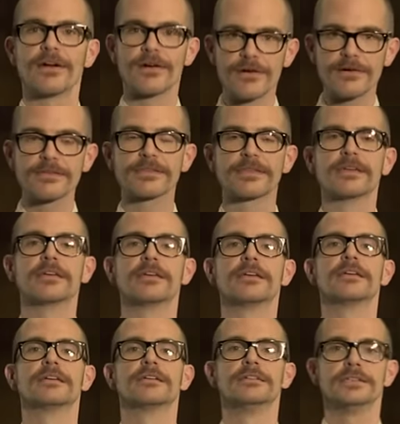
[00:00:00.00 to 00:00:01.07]
earth
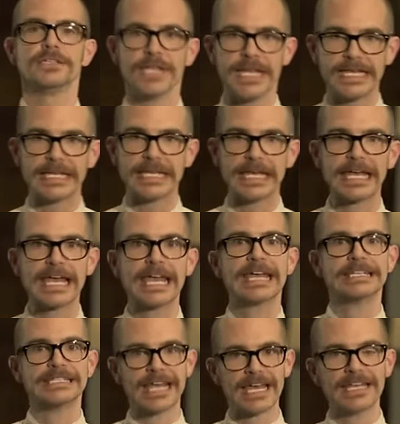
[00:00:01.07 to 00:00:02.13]
shaking,
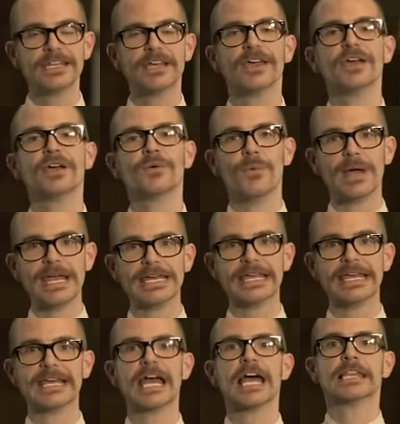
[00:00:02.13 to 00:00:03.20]
dead
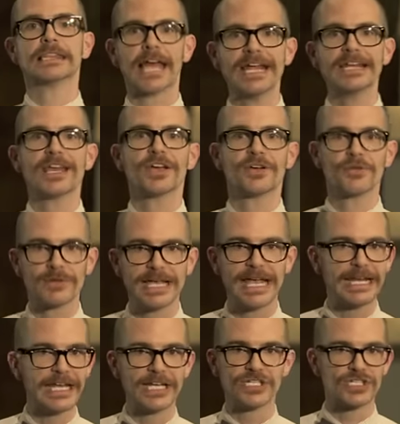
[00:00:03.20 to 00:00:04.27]
waking, light
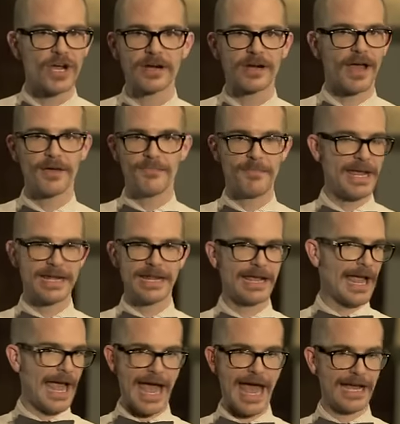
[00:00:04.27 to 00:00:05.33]
creating, dark
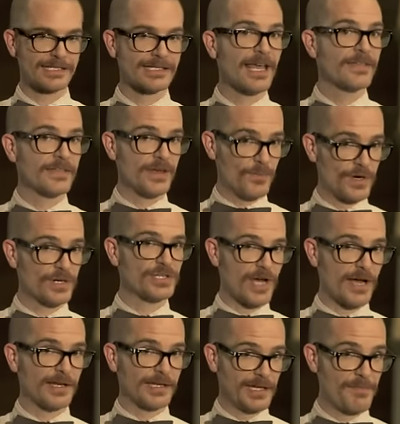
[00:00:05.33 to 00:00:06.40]
abating act that we're
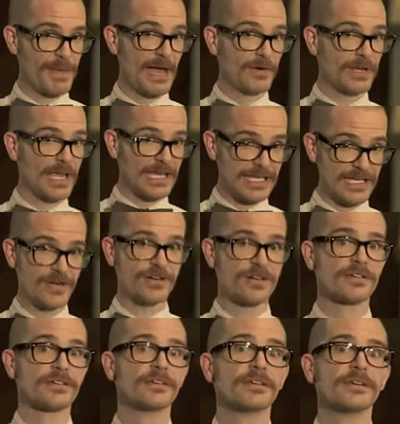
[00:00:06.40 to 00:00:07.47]
talking about here.